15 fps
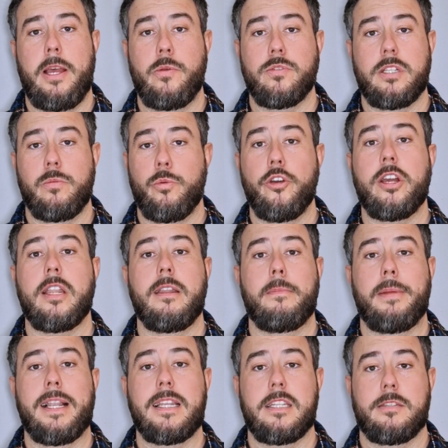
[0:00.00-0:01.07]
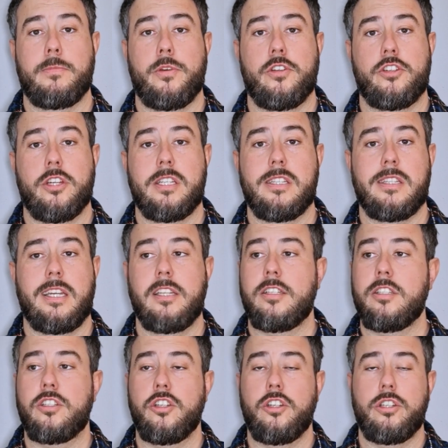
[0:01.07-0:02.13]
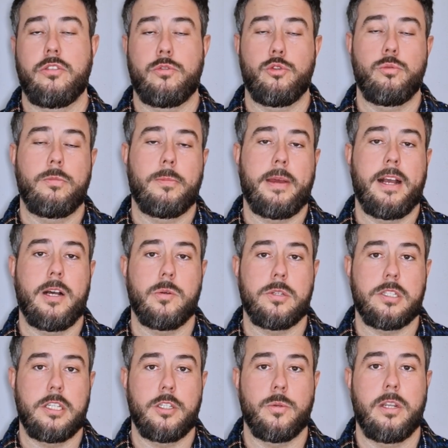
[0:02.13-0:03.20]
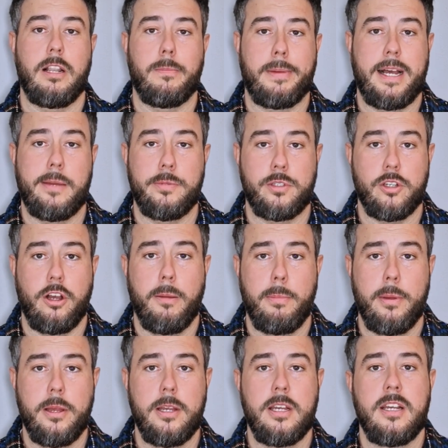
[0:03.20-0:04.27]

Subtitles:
I was still working in a builder's merchant. So I'd turned a room in my house into a little barber shop.